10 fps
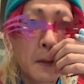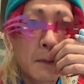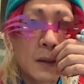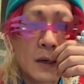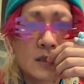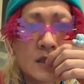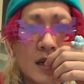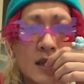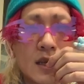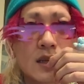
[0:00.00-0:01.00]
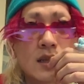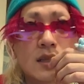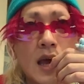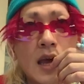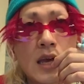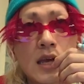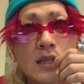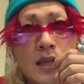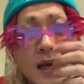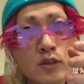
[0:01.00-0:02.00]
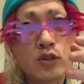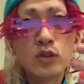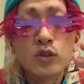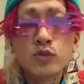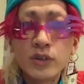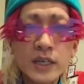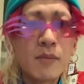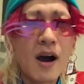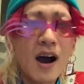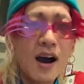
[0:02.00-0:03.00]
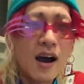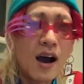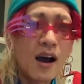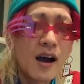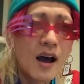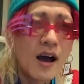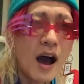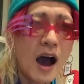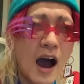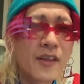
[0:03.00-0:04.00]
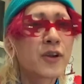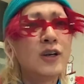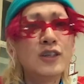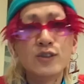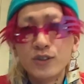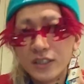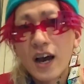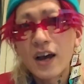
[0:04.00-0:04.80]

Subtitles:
Because I think they tend to dream others' dream.